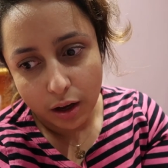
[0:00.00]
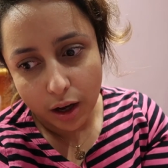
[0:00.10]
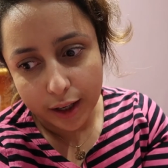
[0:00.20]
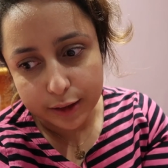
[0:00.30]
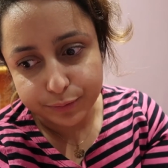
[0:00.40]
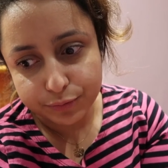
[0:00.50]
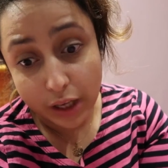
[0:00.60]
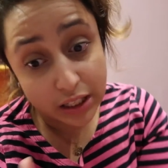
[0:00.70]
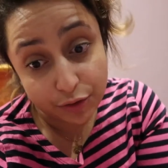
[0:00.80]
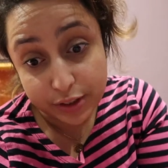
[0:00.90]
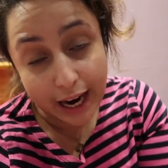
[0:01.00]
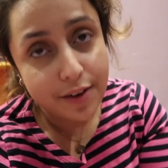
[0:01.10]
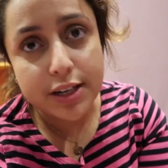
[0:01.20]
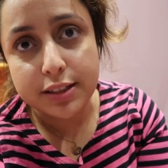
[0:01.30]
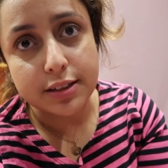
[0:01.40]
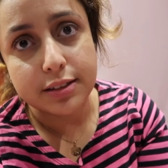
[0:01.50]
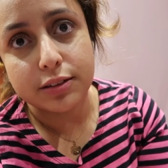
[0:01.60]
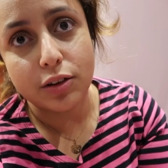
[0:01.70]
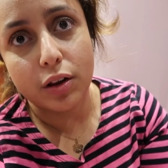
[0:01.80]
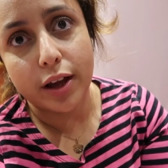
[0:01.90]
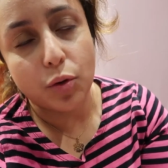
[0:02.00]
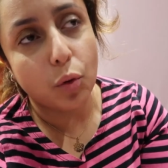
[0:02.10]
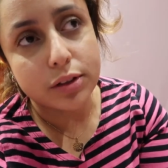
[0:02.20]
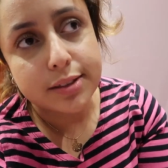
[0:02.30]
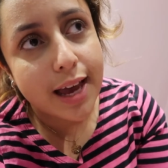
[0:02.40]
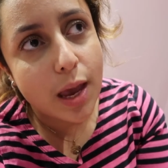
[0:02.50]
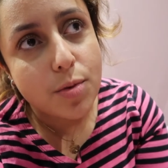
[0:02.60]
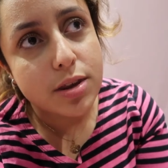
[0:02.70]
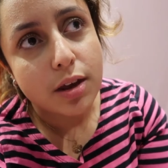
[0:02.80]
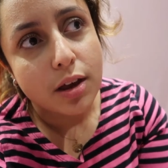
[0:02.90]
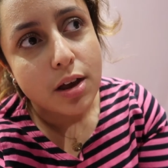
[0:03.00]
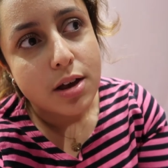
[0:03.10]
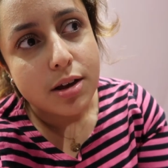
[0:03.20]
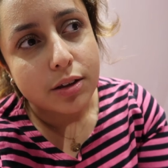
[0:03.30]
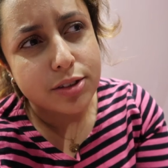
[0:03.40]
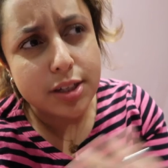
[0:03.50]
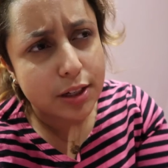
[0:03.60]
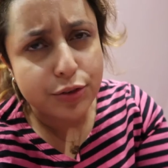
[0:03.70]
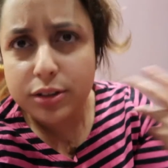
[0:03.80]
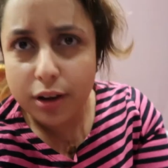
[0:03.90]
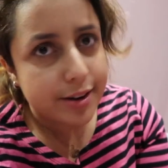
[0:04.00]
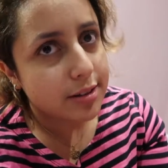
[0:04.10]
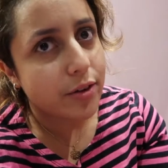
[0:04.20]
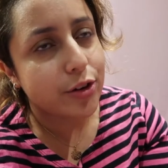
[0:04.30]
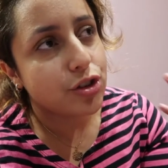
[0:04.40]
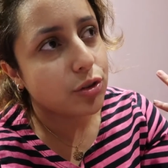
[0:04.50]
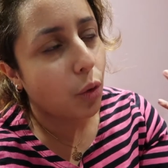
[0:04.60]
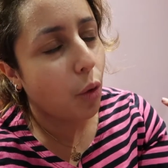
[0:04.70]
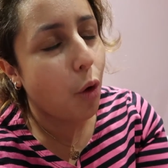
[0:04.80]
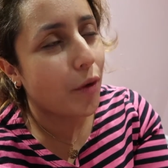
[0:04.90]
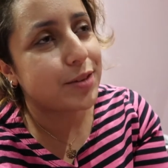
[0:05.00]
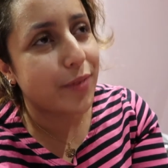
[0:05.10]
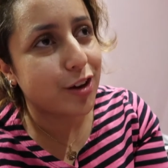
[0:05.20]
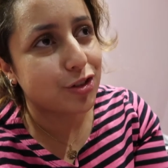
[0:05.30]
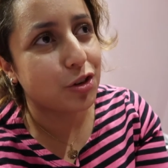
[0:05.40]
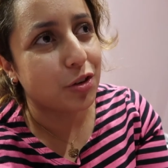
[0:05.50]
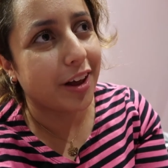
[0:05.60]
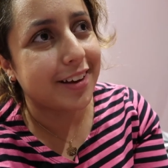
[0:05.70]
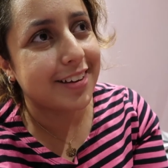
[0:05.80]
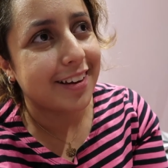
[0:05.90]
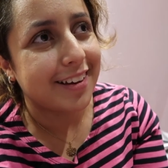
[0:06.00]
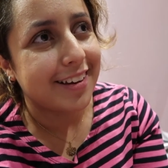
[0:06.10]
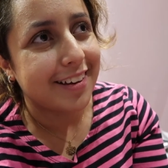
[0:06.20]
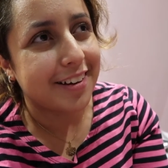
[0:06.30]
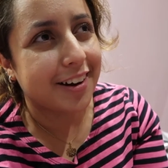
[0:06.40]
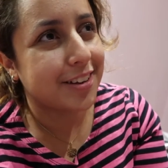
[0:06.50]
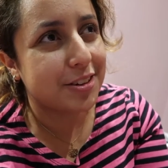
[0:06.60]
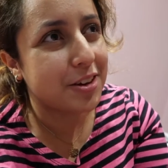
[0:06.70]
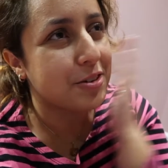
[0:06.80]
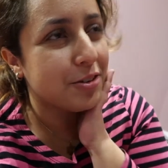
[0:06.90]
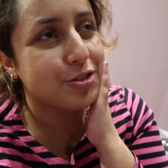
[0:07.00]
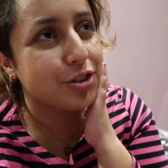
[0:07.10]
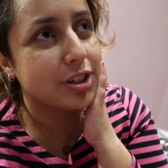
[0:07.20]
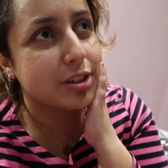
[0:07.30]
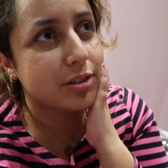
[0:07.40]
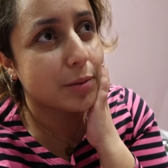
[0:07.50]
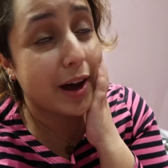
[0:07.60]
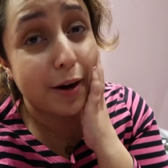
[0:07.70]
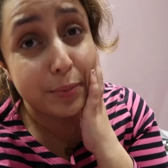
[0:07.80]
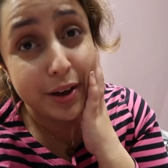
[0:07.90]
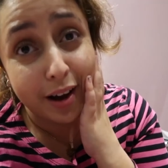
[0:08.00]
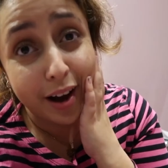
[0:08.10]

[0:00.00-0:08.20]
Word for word: different characters, not like all the same, and see different sides to her, and she's always managed to, like, I don't know, just somehow be a